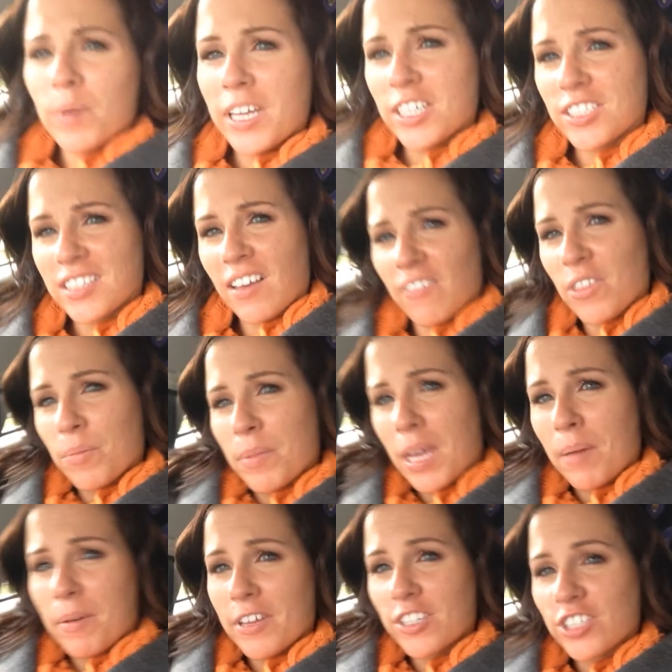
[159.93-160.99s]
we just left the
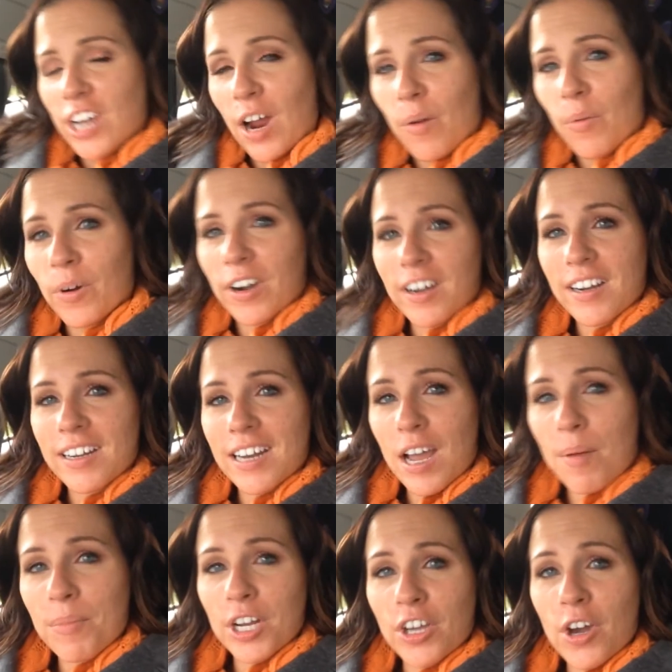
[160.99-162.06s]
baby shower. Now
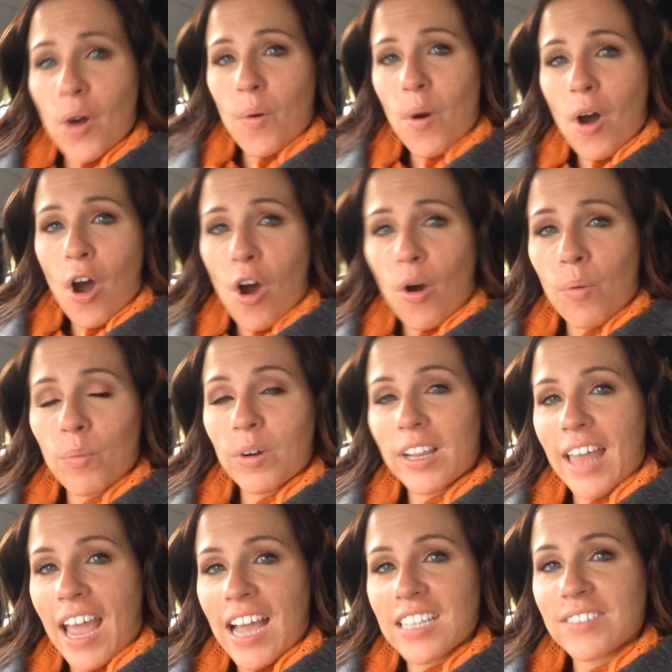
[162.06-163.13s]
I'm going to go home,
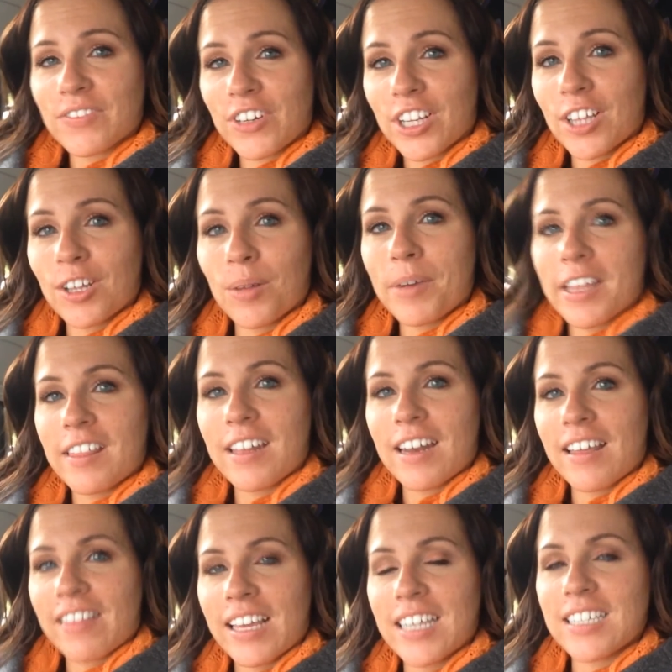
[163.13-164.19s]
relax for a little bit. Then
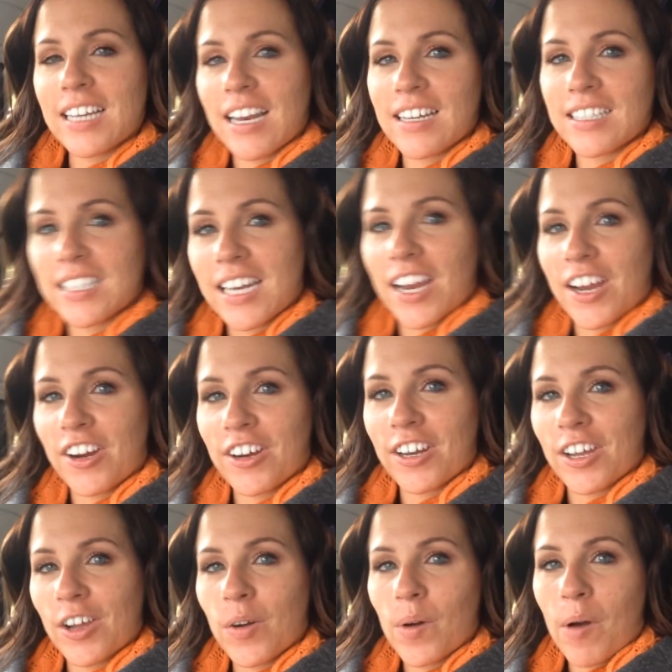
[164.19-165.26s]
I think Dennis and I are going
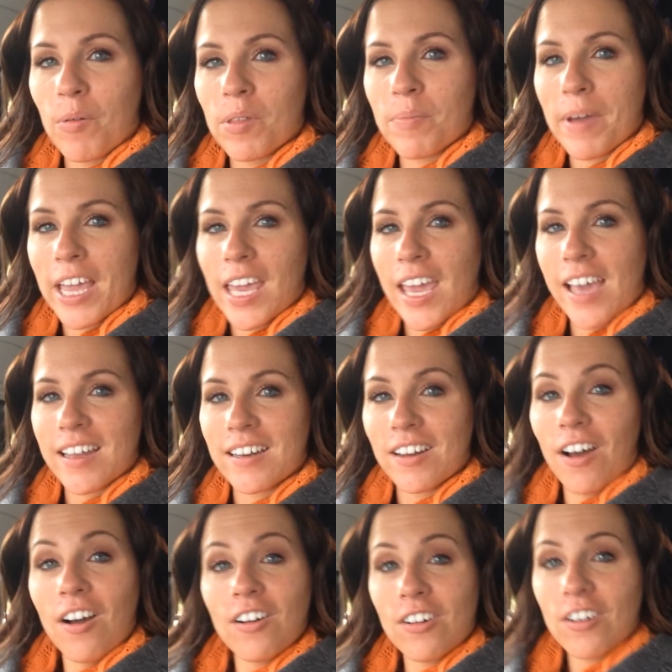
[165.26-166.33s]
to go out with my aunt
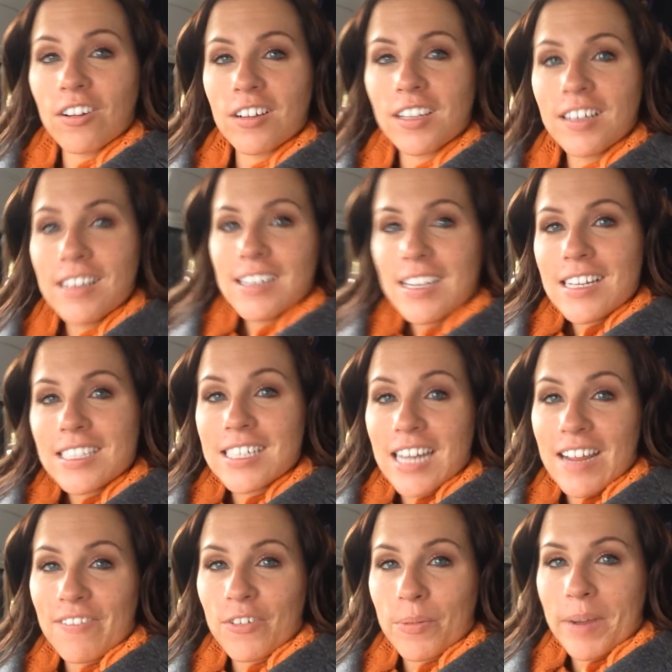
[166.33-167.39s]
and uncle
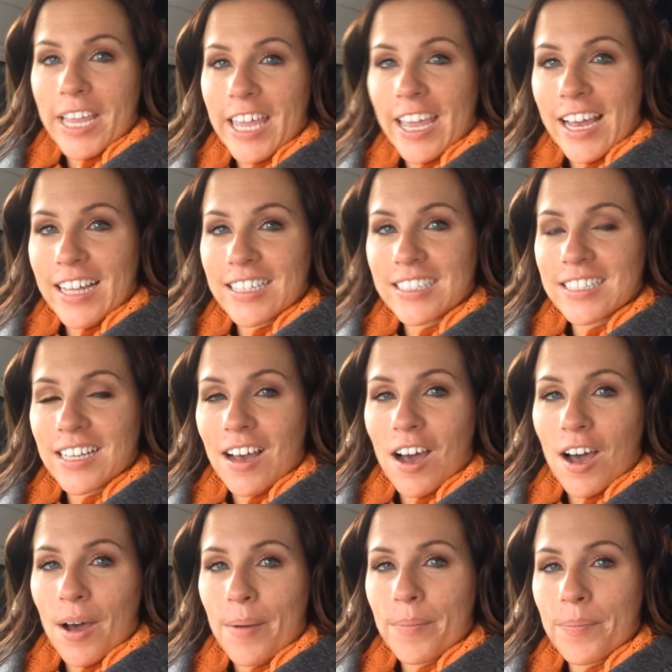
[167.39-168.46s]
tonight for my aunt's
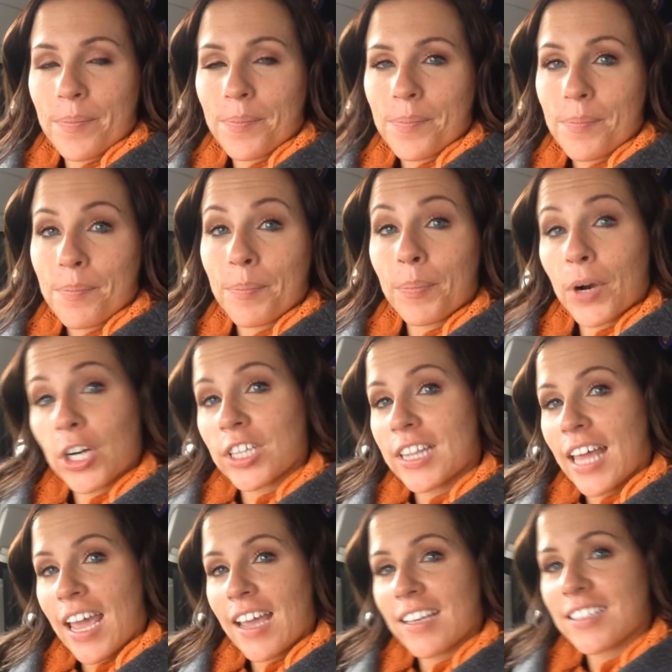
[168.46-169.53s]
um,
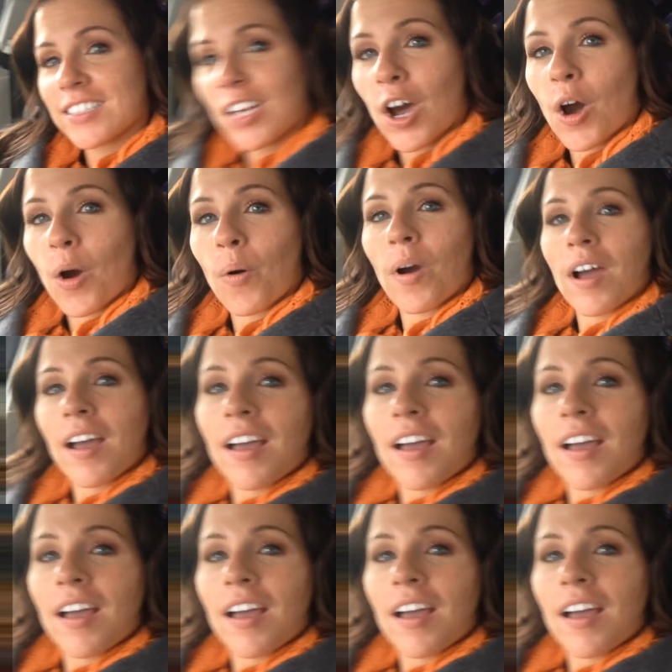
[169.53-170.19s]
birthday. So